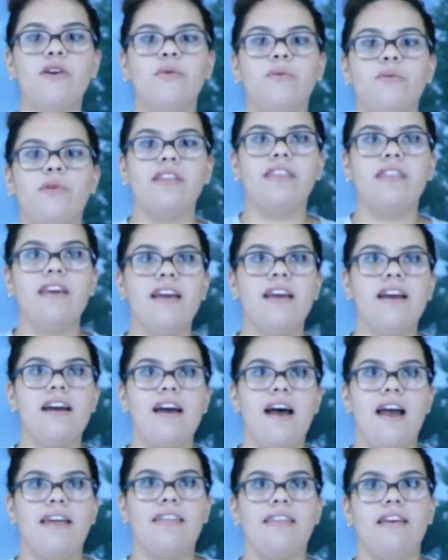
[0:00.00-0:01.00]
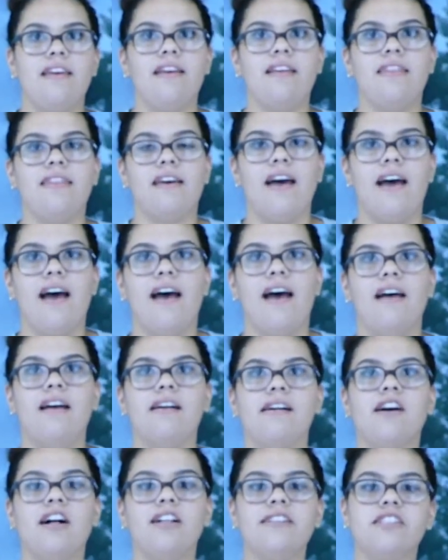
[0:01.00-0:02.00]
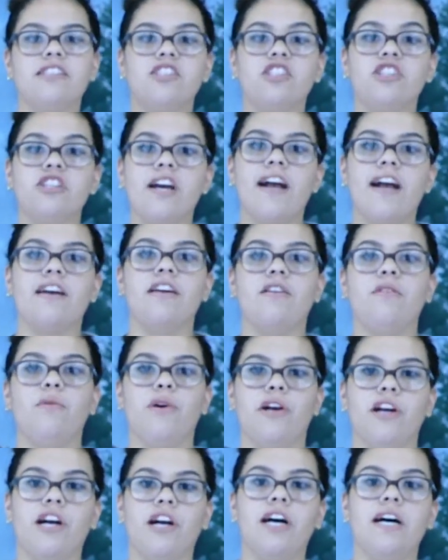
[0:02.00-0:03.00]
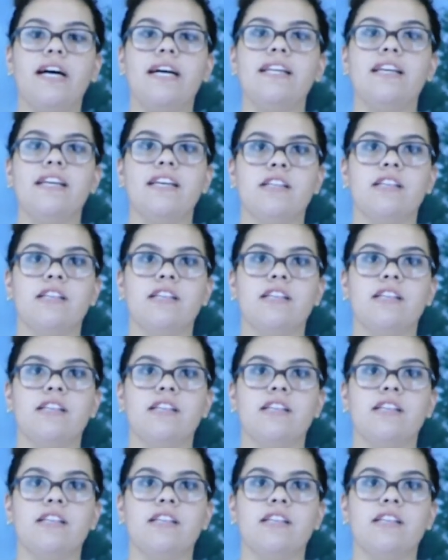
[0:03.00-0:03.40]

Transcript: One thing I think that College Track can work on